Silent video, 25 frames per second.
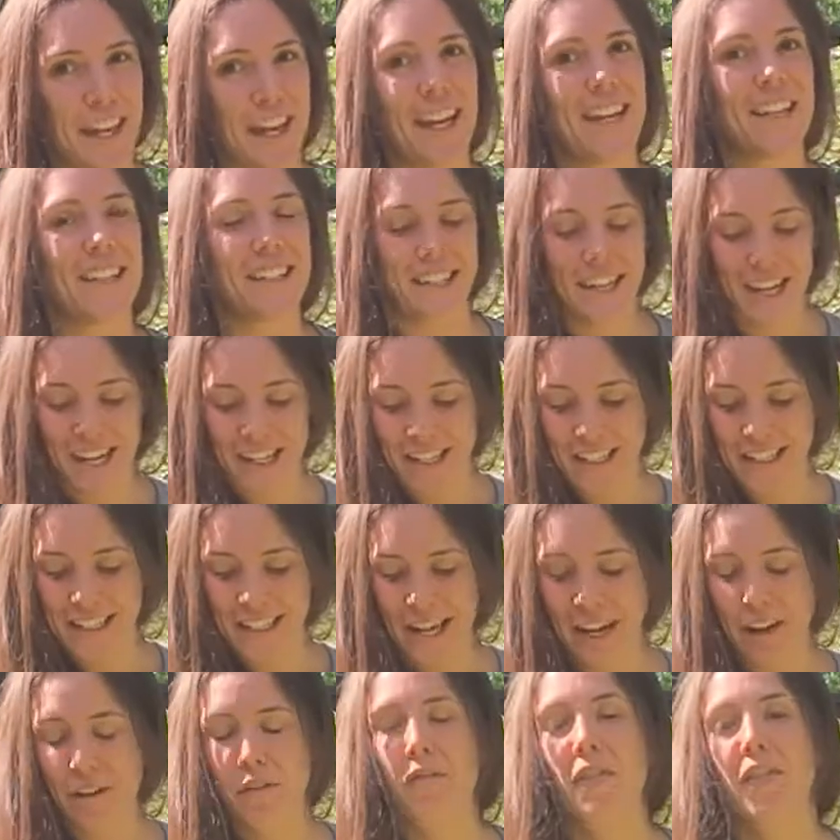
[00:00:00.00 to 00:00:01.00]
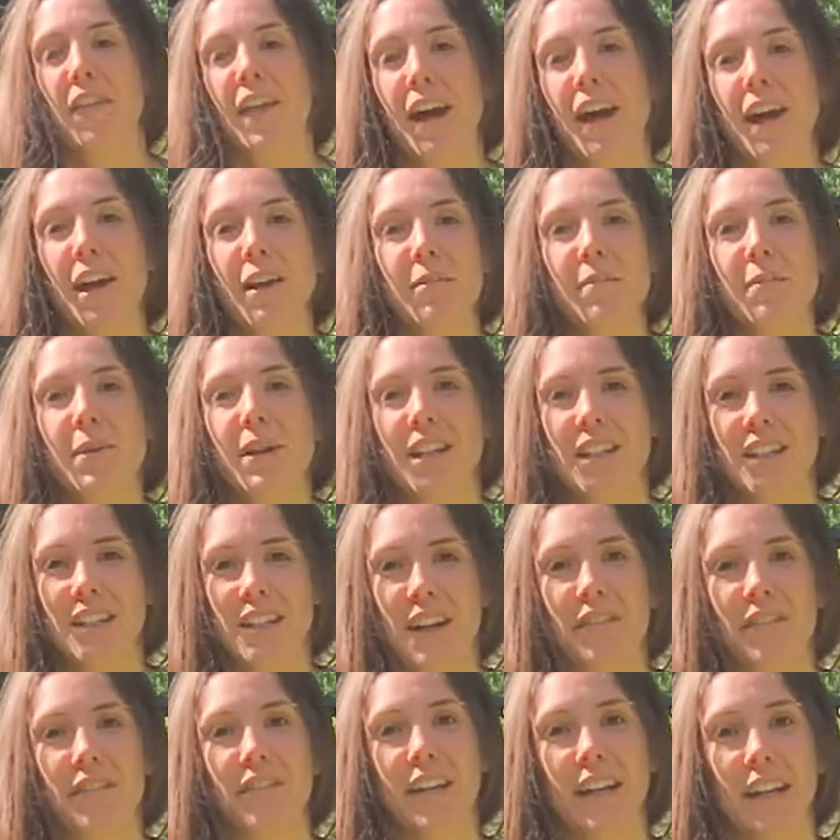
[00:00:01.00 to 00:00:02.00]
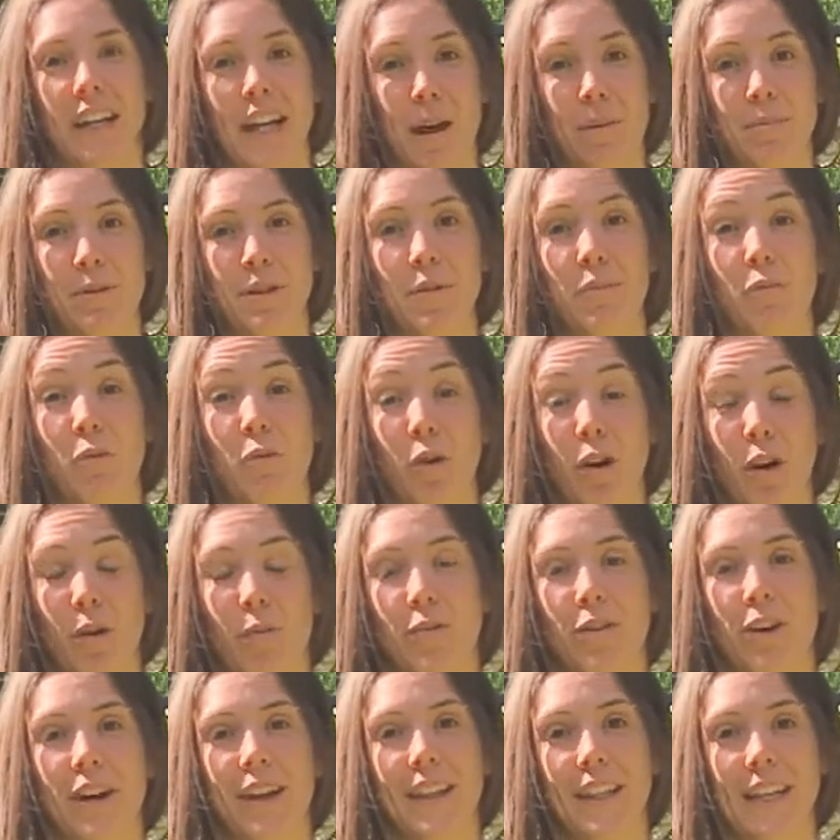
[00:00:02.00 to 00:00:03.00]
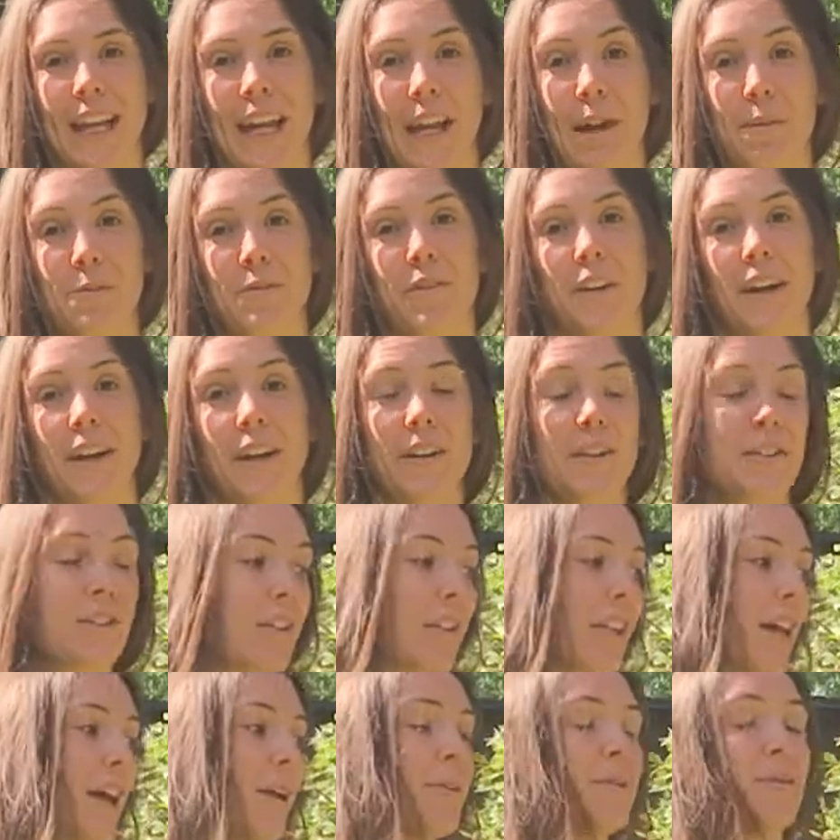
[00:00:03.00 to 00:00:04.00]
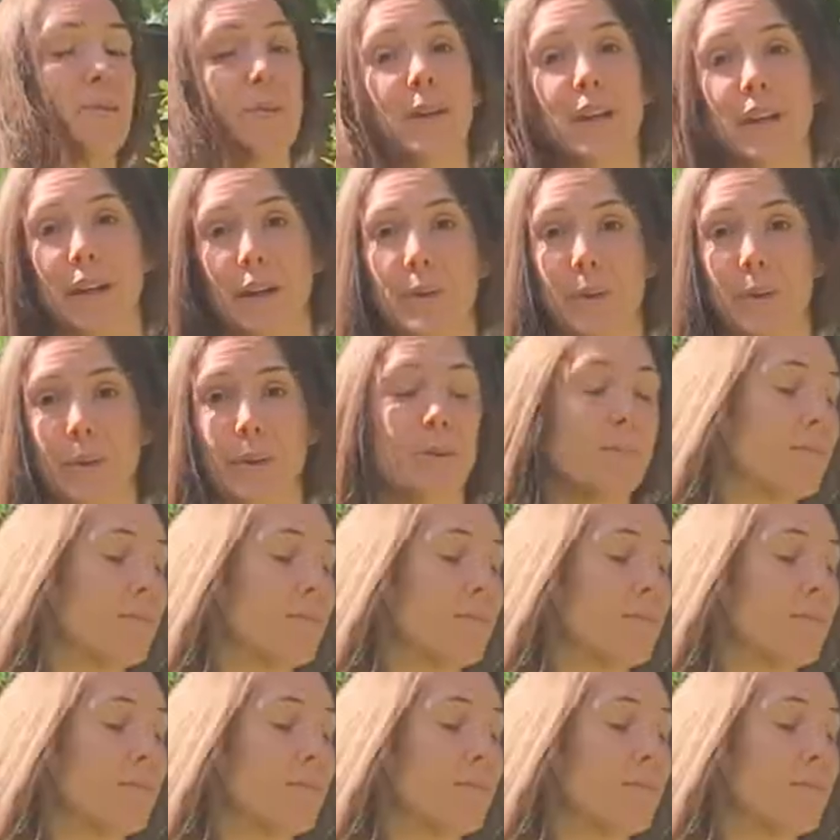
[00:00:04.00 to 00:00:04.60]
It's not designed for that, but it definitely kept him warm around the campfire, so that was really cool.